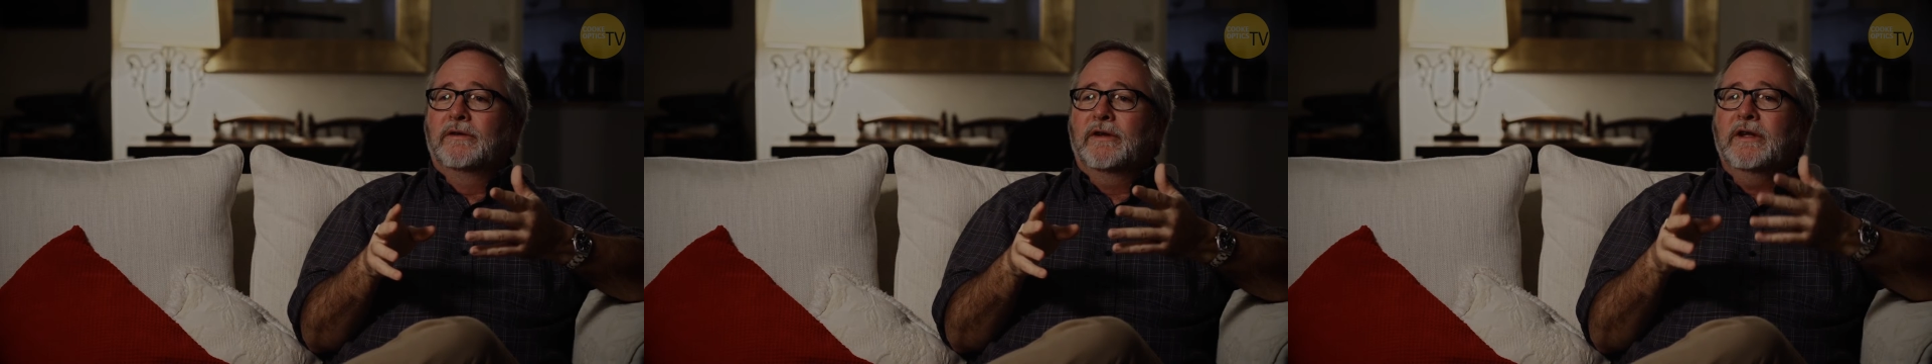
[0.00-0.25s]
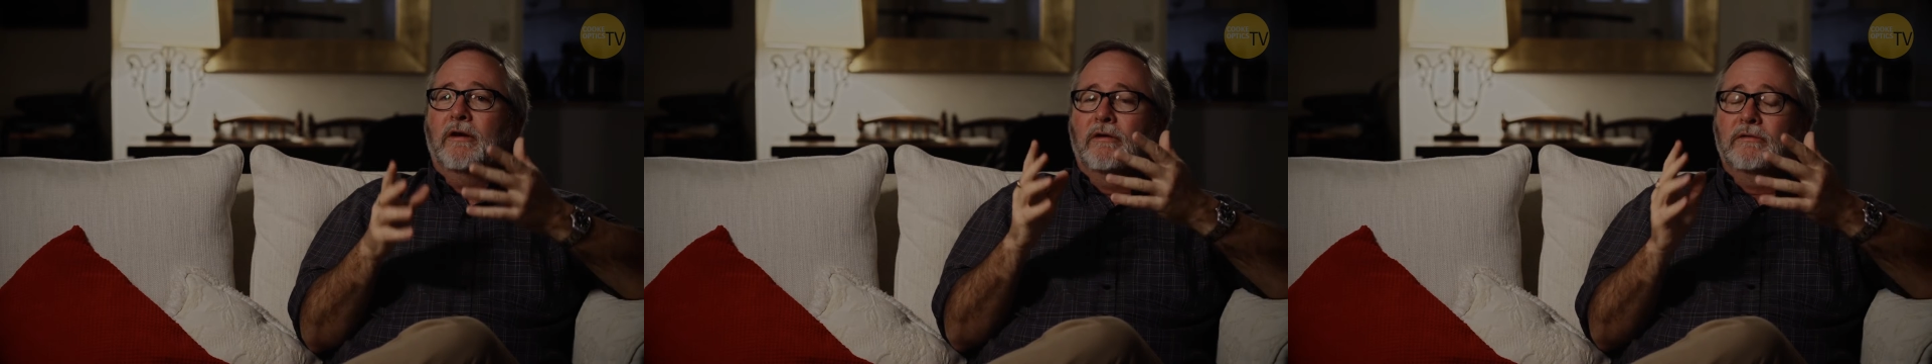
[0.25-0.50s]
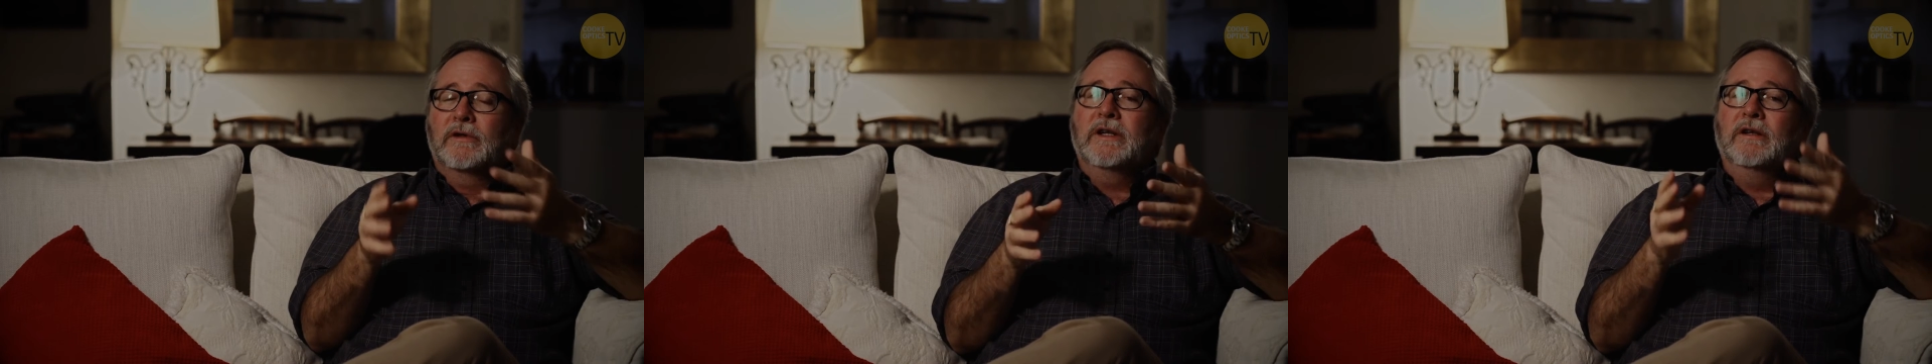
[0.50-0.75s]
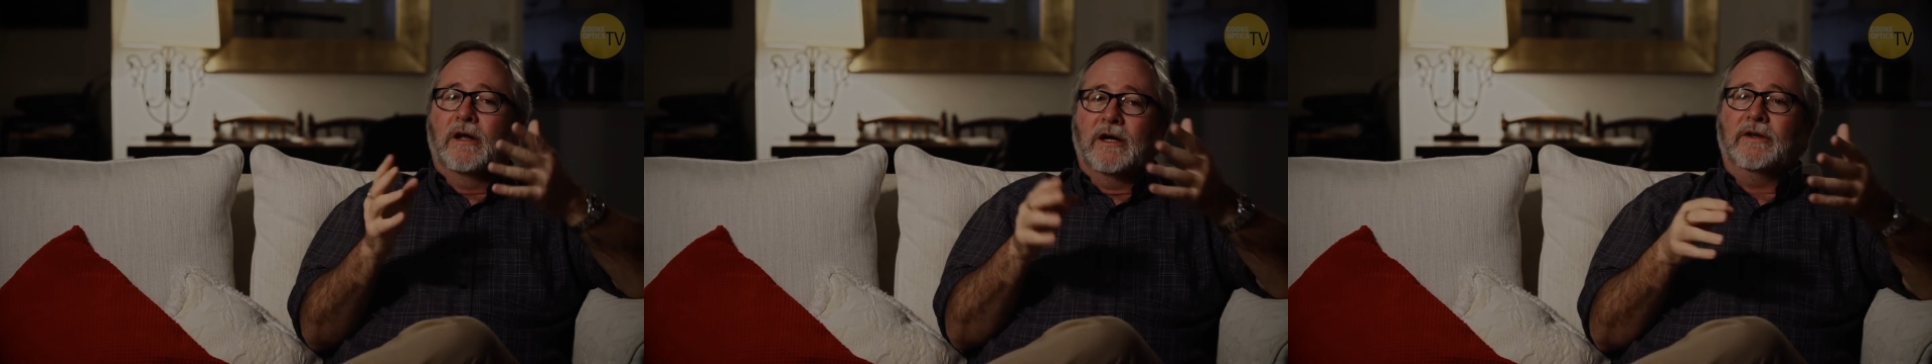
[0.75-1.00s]
The only
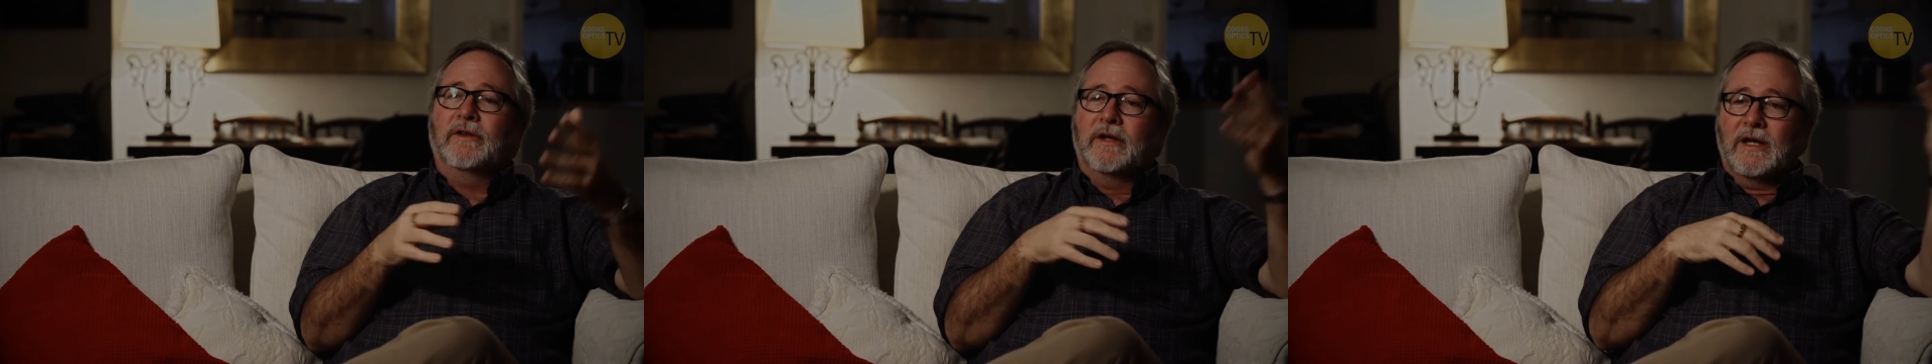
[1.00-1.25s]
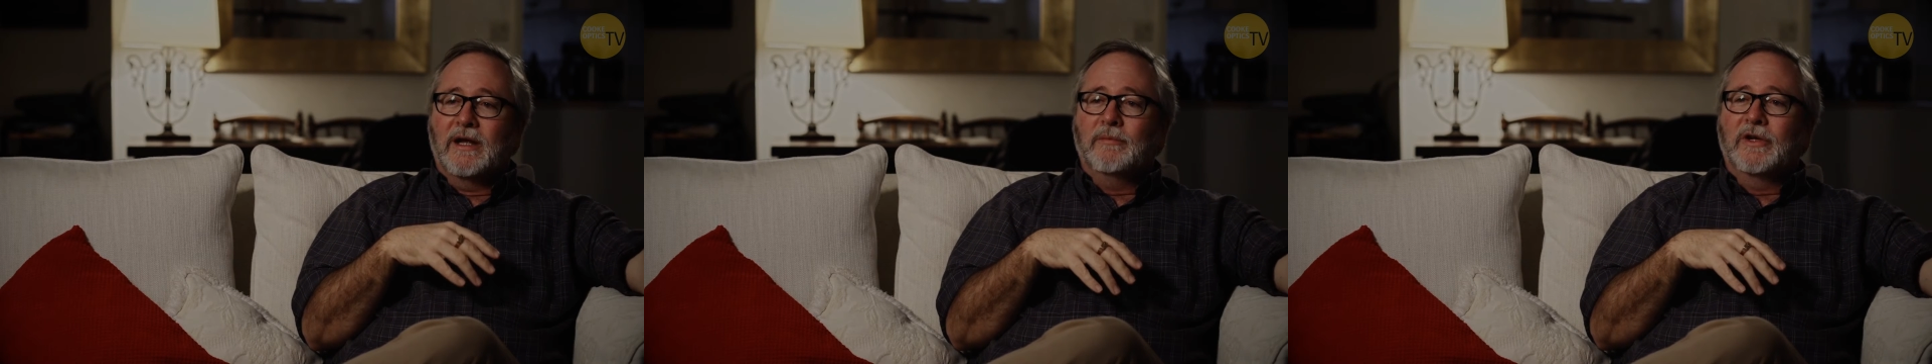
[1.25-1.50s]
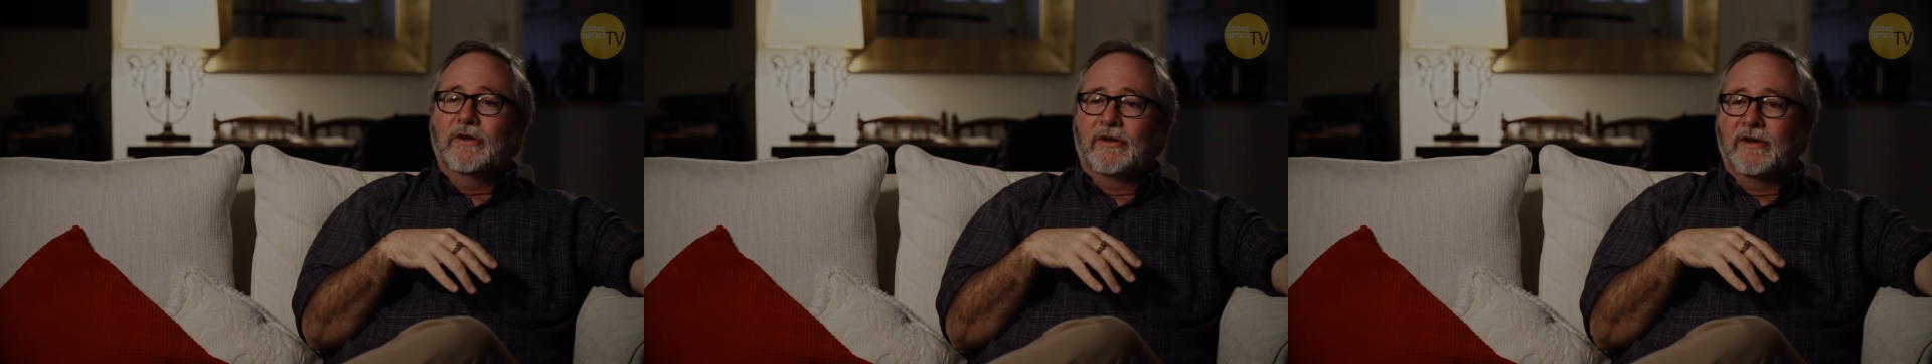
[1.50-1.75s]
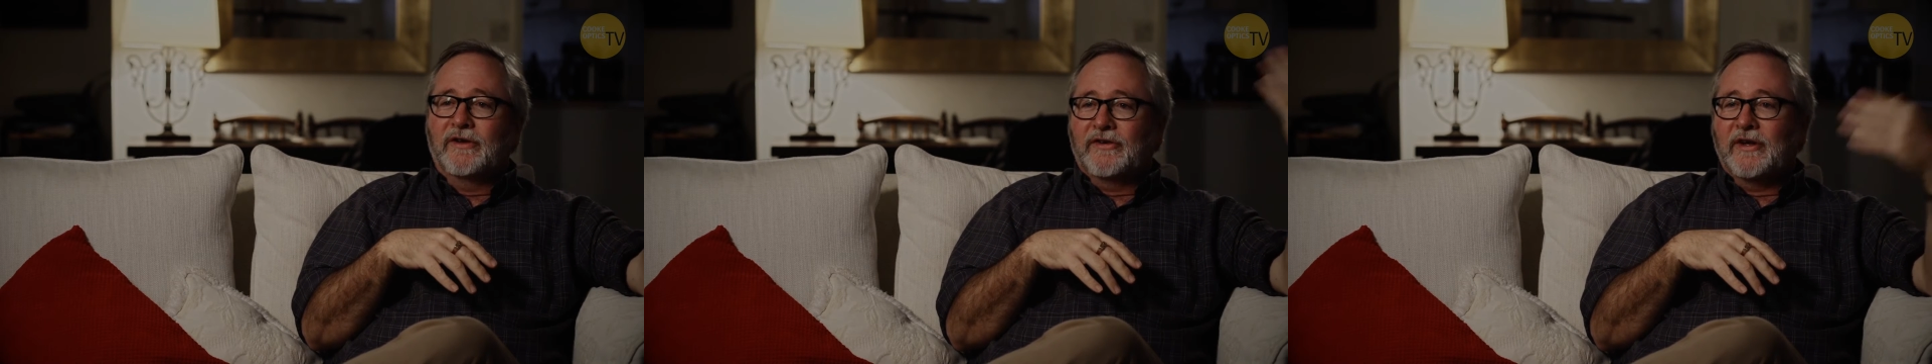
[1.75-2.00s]
light that came
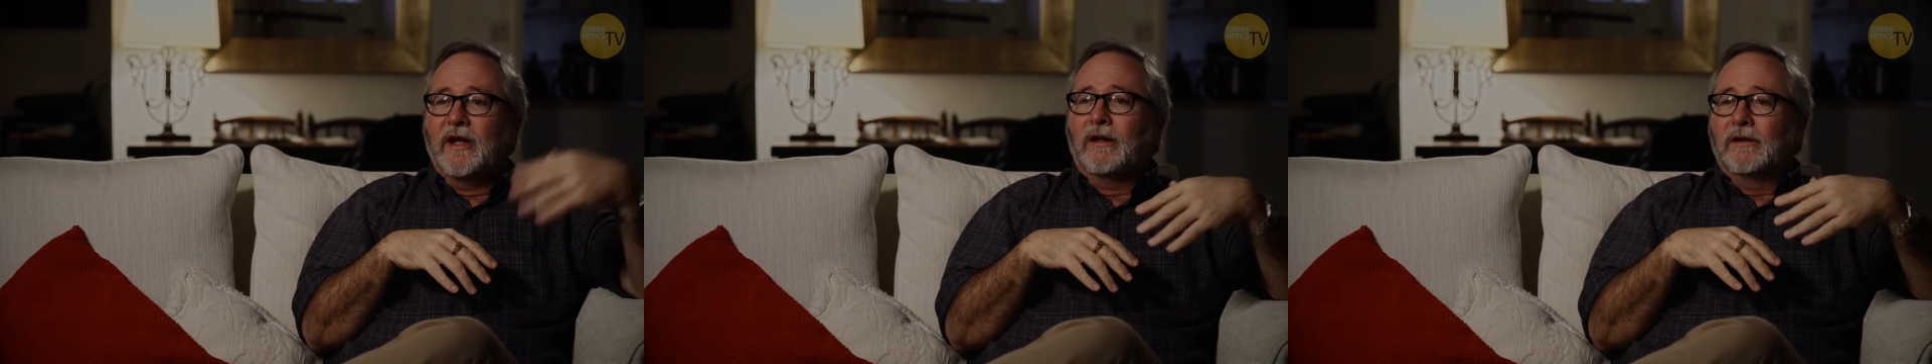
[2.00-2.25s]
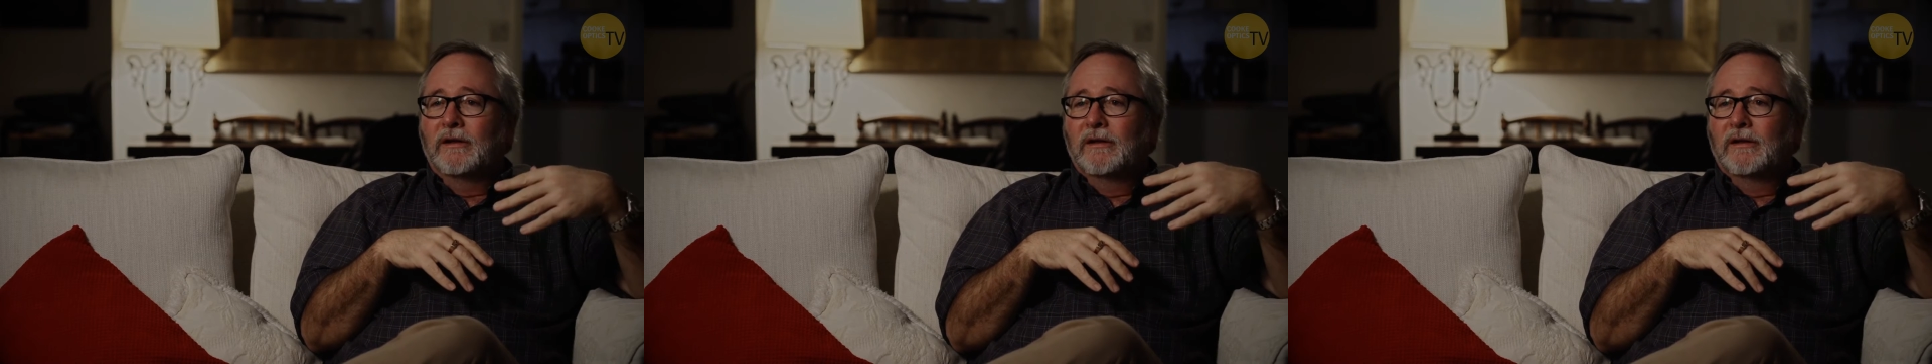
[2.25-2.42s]
into the cell